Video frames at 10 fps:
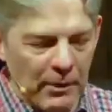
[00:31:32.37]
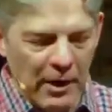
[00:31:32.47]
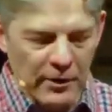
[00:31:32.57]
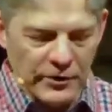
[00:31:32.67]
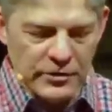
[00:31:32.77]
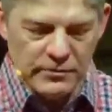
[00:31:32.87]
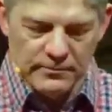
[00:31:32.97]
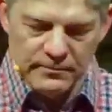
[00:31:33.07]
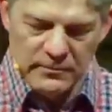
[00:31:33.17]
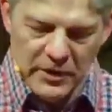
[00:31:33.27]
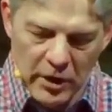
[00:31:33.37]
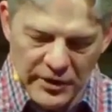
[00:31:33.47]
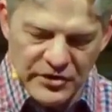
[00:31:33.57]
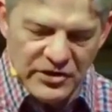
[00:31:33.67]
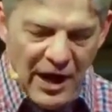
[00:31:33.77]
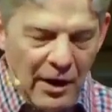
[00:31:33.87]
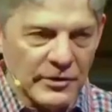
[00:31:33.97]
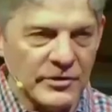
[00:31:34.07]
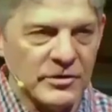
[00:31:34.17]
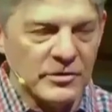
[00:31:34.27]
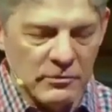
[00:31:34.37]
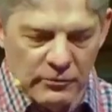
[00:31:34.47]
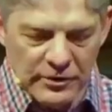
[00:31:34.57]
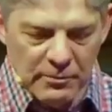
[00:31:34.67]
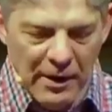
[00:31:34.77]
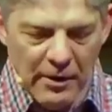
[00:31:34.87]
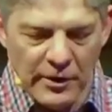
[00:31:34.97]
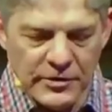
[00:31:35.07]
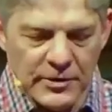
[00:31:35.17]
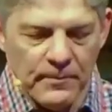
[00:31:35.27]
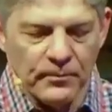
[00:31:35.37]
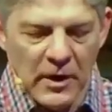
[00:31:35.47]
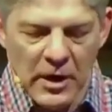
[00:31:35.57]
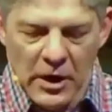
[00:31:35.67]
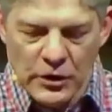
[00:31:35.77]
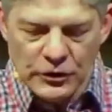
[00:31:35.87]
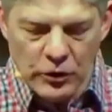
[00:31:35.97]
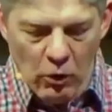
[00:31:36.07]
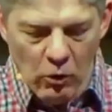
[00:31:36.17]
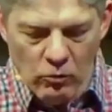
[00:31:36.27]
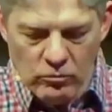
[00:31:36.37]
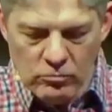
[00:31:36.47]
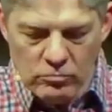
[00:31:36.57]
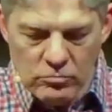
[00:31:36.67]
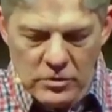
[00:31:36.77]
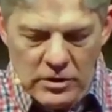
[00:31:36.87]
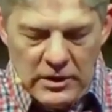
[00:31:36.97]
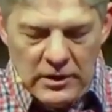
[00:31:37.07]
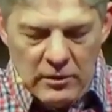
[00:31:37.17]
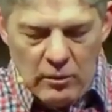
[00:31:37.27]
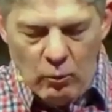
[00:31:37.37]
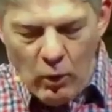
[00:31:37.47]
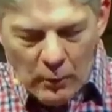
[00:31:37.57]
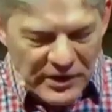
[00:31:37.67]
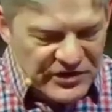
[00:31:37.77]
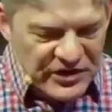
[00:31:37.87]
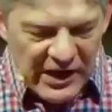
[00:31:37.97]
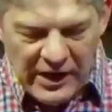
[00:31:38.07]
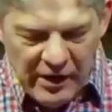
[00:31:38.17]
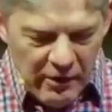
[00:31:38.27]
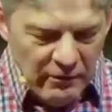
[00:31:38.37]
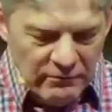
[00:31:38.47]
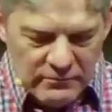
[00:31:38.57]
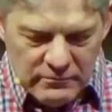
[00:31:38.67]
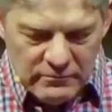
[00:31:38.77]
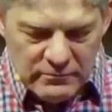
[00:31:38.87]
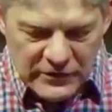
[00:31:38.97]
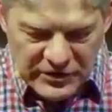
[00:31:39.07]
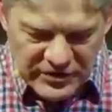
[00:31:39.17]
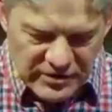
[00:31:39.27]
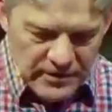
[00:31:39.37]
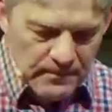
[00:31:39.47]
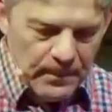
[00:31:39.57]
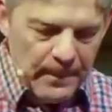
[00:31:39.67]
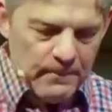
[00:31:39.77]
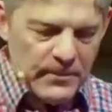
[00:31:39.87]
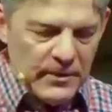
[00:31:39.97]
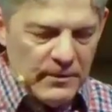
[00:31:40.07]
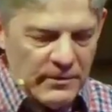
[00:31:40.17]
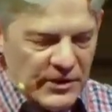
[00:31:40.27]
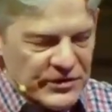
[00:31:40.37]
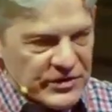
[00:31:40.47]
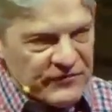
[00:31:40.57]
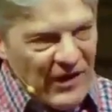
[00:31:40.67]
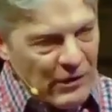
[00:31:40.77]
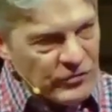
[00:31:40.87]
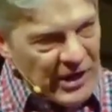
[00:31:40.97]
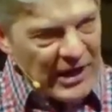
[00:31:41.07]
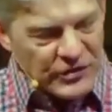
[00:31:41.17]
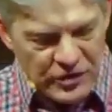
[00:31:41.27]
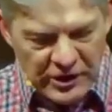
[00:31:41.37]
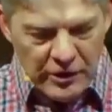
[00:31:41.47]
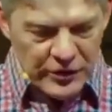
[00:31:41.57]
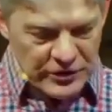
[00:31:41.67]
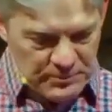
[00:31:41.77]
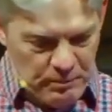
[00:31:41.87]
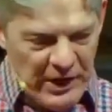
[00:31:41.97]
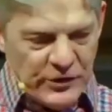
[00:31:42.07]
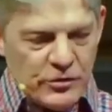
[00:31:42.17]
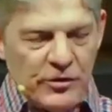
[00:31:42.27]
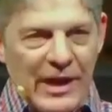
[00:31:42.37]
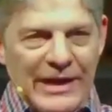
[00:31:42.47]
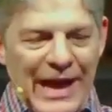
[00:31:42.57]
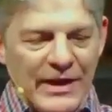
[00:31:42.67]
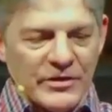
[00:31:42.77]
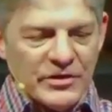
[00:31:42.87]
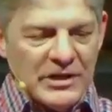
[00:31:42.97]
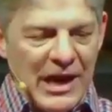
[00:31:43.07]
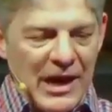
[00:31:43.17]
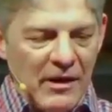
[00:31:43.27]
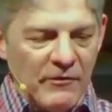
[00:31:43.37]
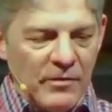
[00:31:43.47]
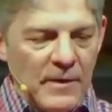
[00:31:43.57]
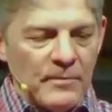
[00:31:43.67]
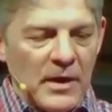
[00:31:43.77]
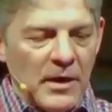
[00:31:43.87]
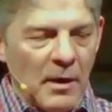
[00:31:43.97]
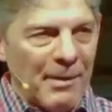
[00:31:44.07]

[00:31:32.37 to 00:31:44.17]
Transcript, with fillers: with the marriage. It all starts with the marriage. So, what we see here this, this foundation here, this picture that God just gave